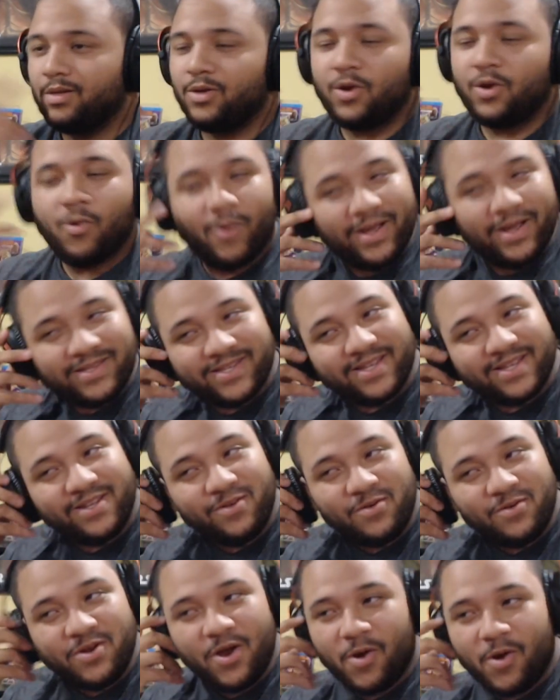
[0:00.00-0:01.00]
Quentin, you
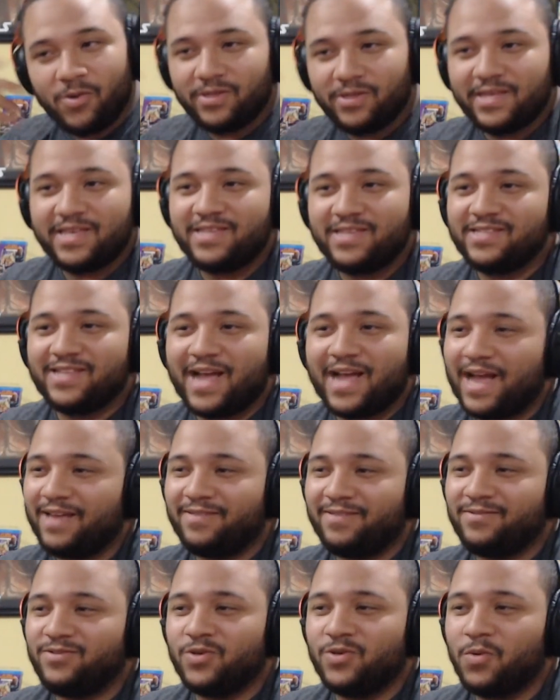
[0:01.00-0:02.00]
know that he's
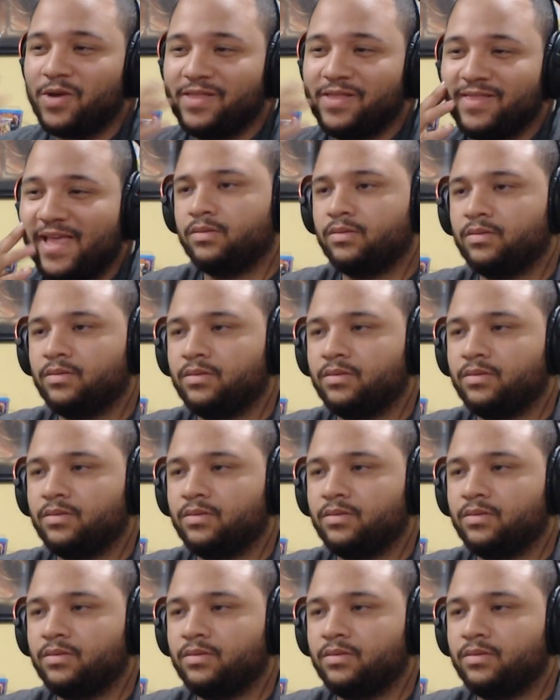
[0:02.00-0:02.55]
not doing that.